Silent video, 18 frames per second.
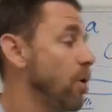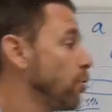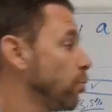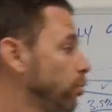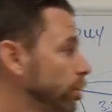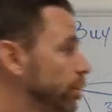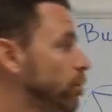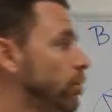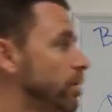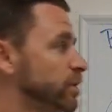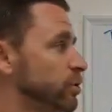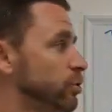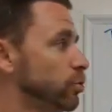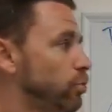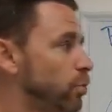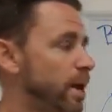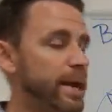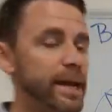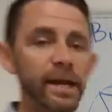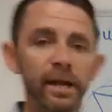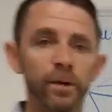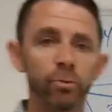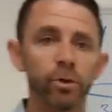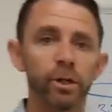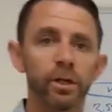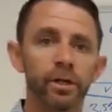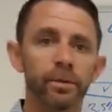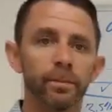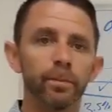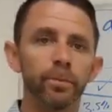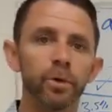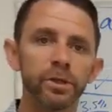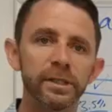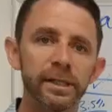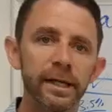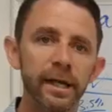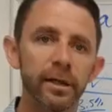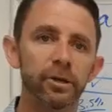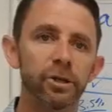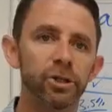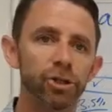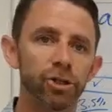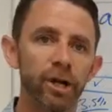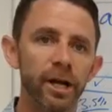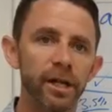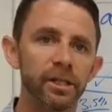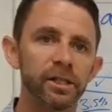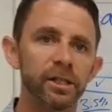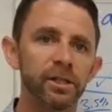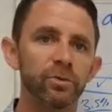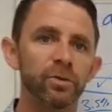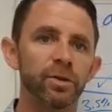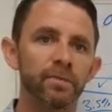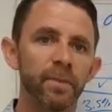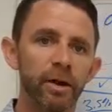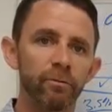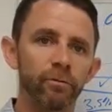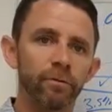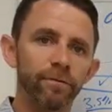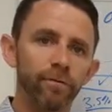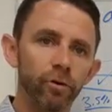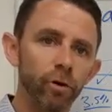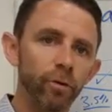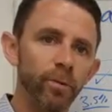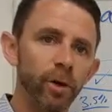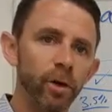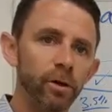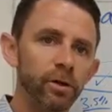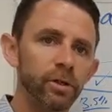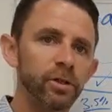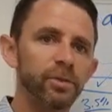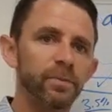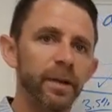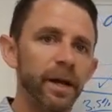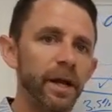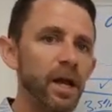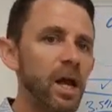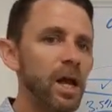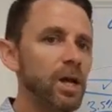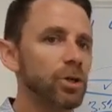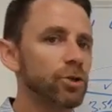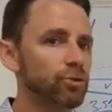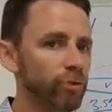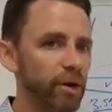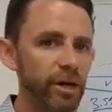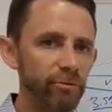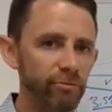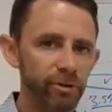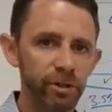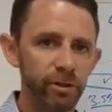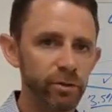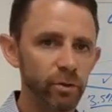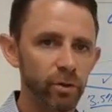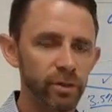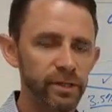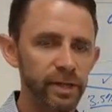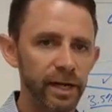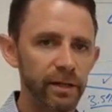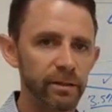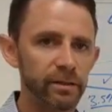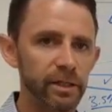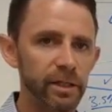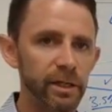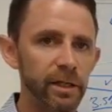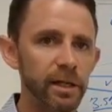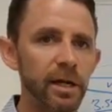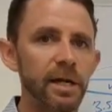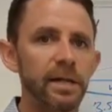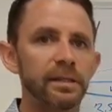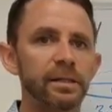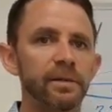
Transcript: We're going to wait and we're going to put together a strategy with my referral partners, my great realtors out there,